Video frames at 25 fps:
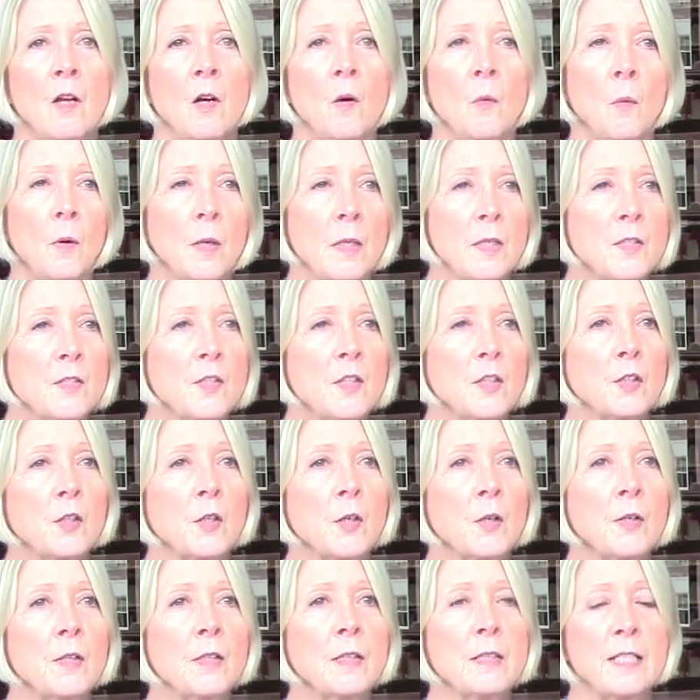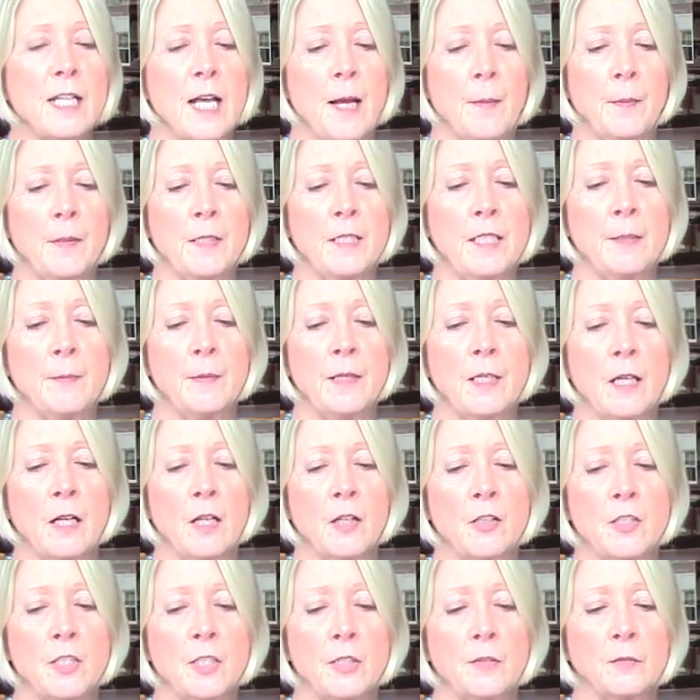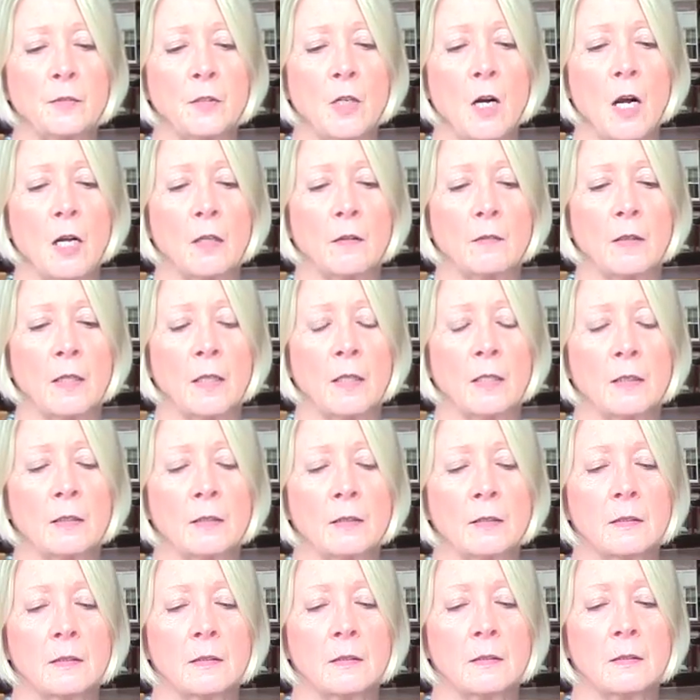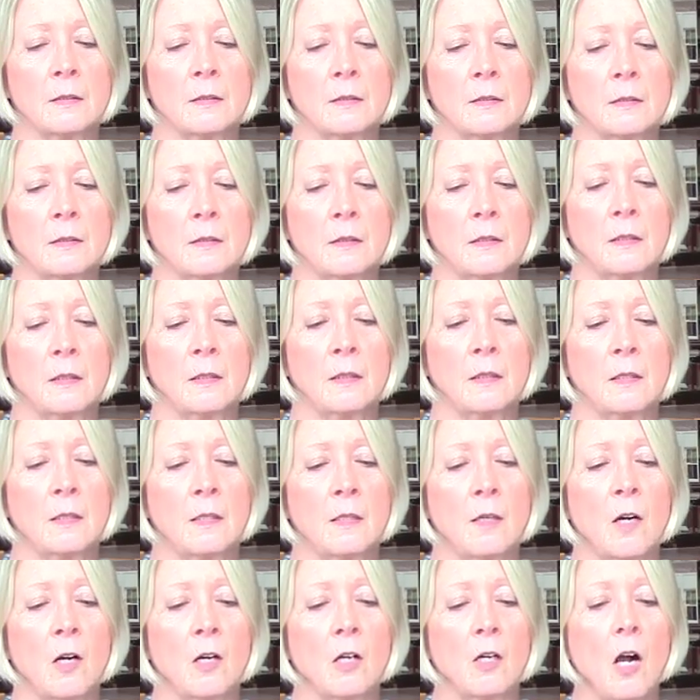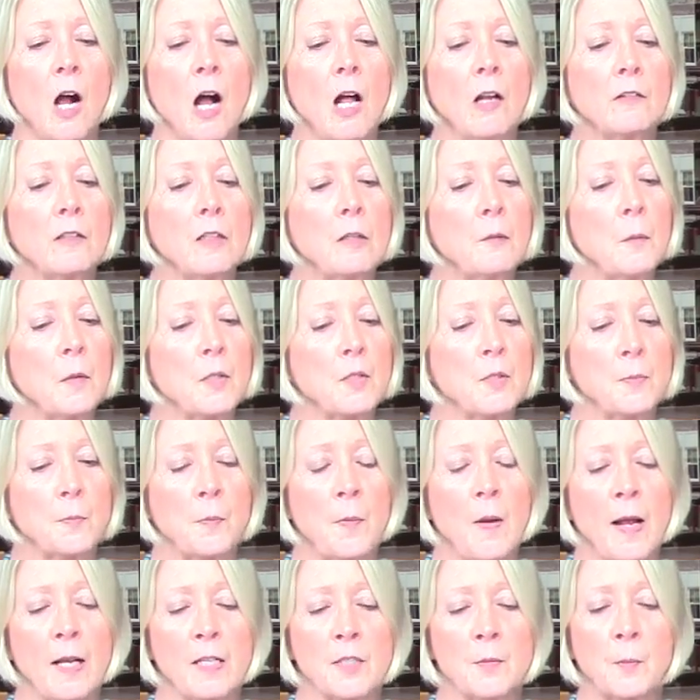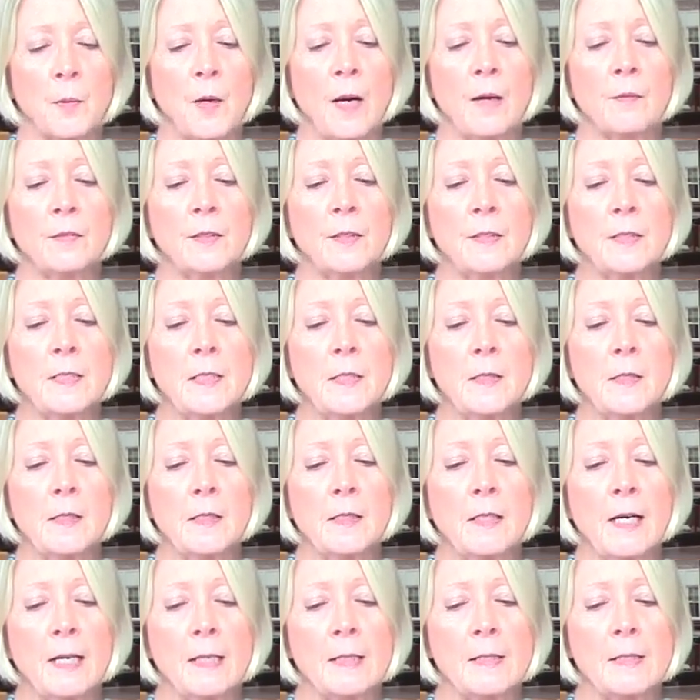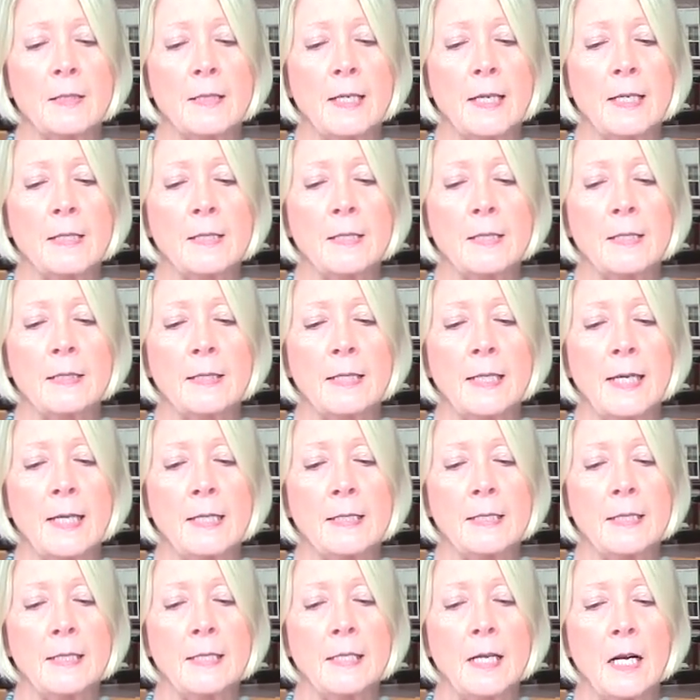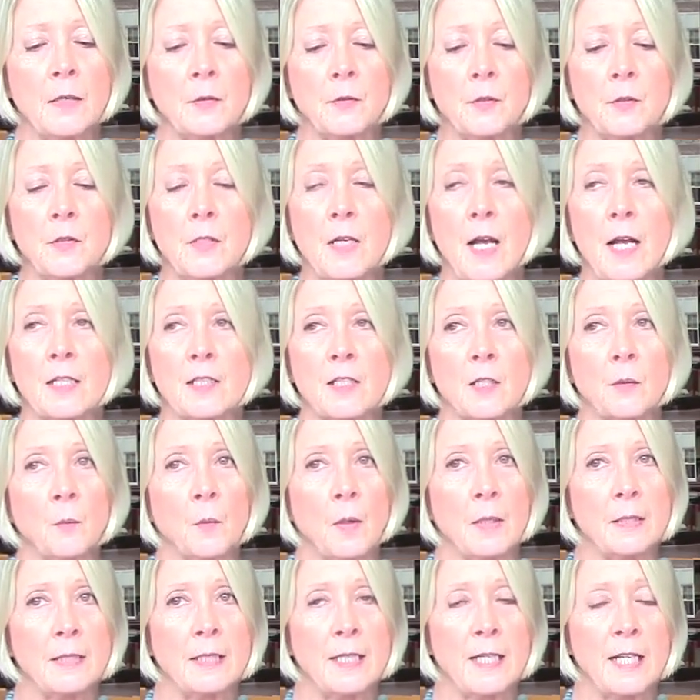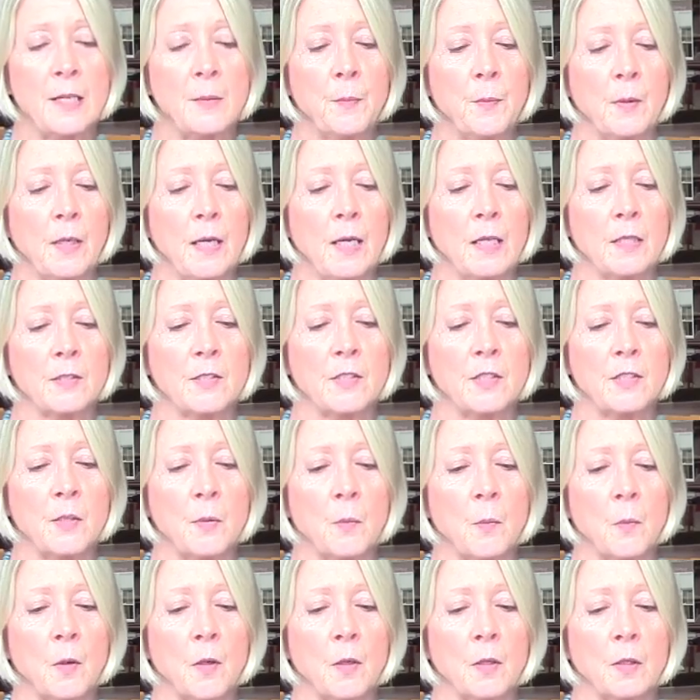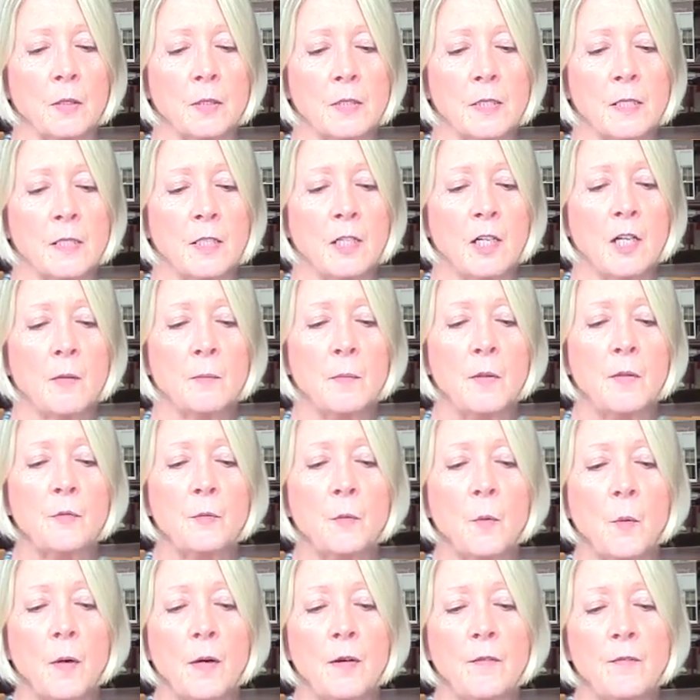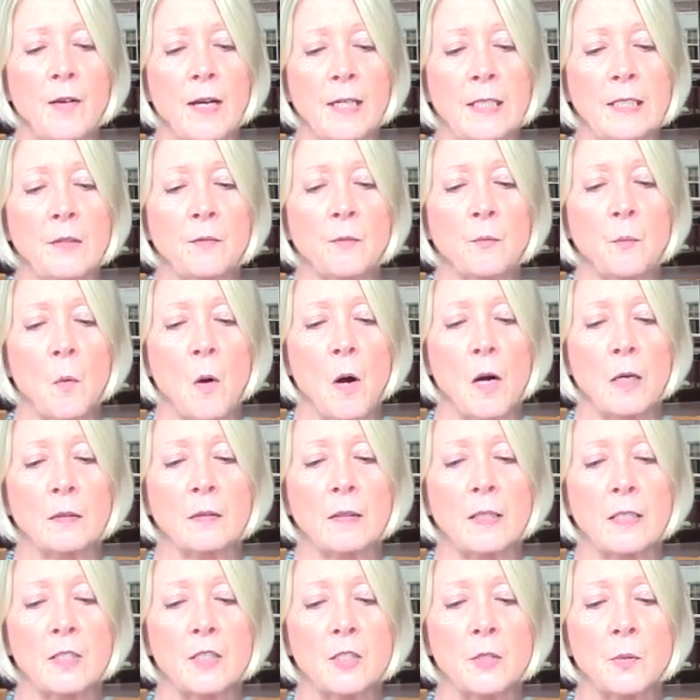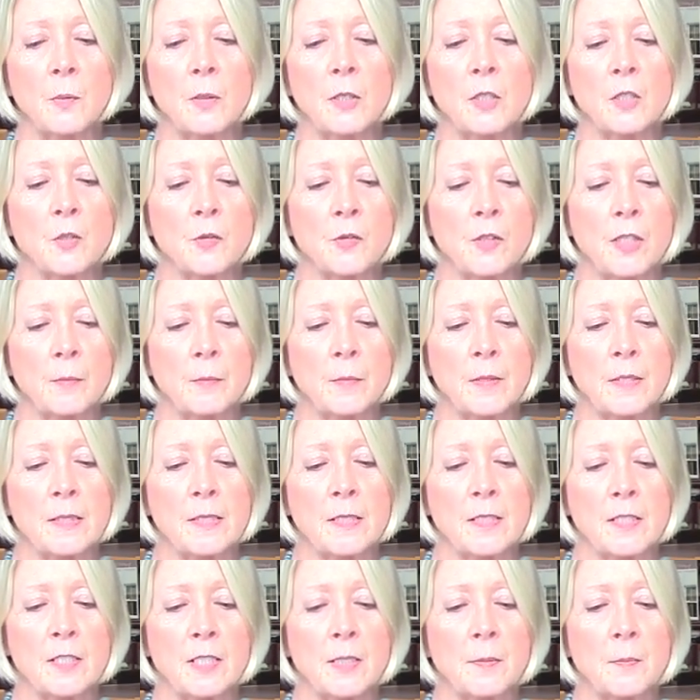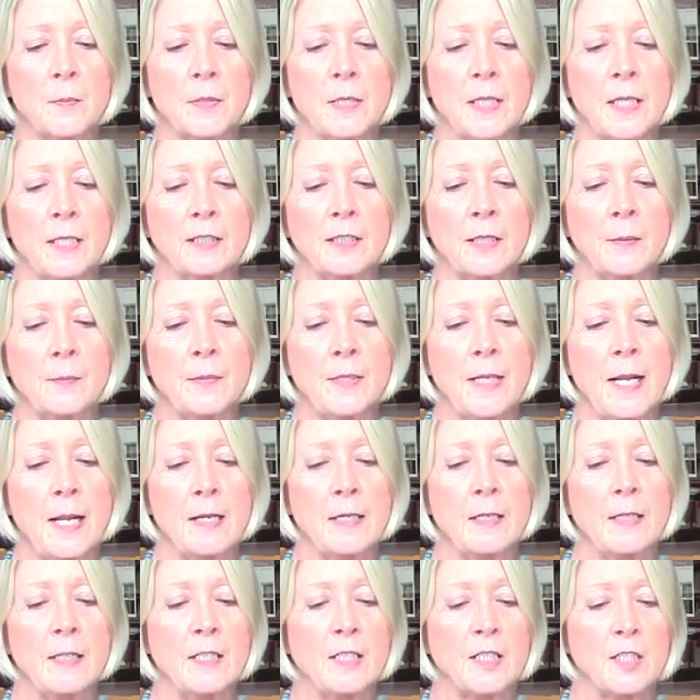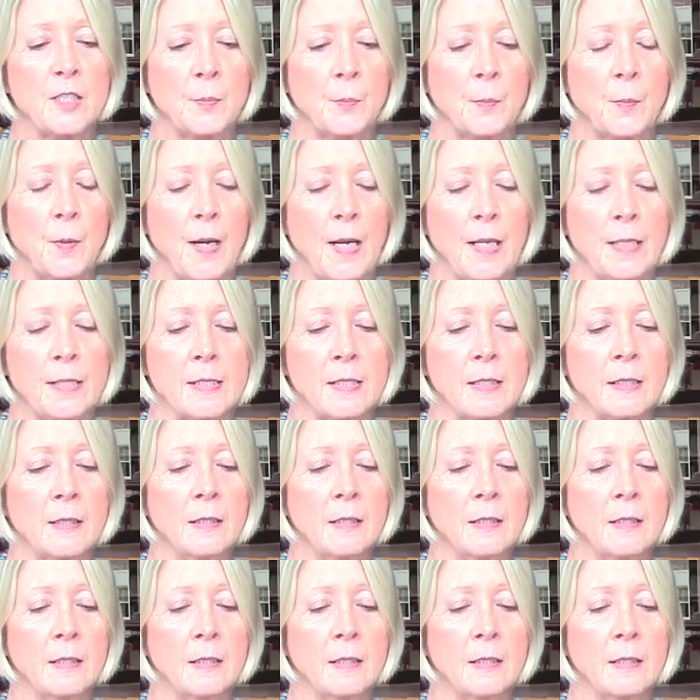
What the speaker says: What is the current epidemiology of cholera? Cholera was as prevalent in the United States in the 1800s as it was anywhere else in the world, before effective water and sewage treatment systems eliminated its spread.